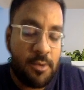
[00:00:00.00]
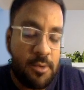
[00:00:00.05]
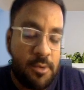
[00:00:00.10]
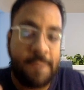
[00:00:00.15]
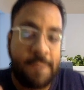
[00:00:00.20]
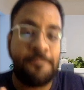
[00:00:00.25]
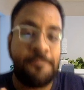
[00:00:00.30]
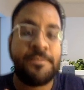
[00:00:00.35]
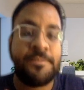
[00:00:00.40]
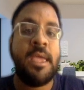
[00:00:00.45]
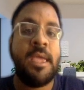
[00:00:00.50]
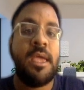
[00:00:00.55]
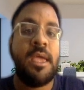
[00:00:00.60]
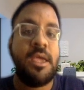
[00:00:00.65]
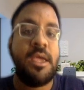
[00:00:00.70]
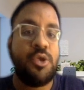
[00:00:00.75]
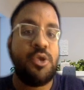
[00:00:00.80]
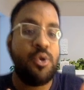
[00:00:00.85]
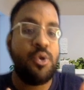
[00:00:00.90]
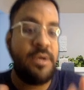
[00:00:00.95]
Okay,
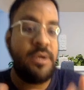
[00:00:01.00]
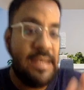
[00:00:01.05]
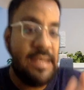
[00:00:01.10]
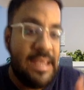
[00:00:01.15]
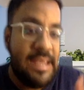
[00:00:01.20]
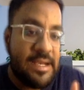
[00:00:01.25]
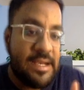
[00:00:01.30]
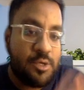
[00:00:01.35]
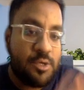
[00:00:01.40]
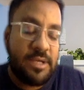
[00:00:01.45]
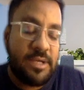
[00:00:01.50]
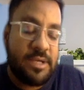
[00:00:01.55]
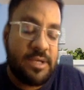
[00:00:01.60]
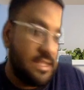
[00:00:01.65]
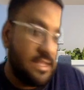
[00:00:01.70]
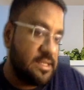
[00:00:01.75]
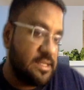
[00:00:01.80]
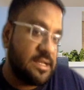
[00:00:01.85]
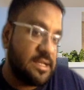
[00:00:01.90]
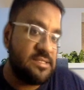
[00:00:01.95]
you need to
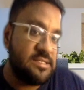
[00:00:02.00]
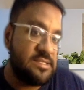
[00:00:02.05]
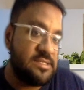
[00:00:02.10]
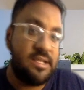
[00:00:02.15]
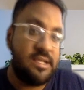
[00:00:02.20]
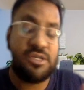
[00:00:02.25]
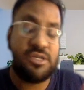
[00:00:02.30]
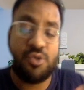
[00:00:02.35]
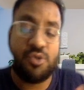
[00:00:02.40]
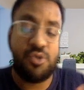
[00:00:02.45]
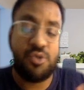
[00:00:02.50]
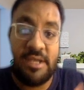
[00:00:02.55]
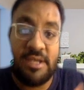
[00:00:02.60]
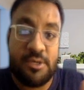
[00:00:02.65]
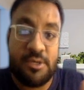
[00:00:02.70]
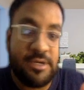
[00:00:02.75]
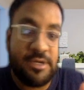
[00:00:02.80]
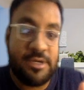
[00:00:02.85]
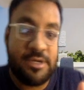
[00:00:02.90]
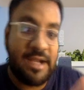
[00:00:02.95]
take the consultation, you
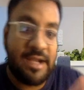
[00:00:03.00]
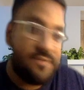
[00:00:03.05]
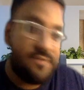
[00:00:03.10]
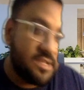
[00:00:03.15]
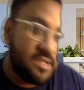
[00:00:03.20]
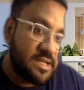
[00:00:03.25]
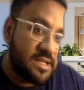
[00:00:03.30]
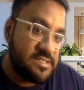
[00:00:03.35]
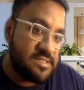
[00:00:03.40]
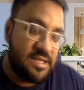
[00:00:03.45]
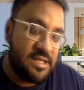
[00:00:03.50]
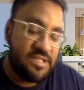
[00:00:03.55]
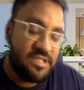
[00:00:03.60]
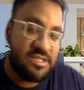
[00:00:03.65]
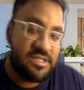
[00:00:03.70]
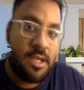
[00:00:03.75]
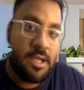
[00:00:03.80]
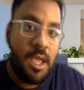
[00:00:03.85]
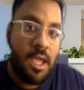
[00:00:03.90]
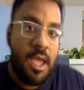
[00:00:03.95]
need to drive the
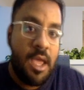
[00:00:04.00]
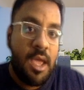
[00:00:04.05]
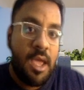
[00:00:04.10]
consultation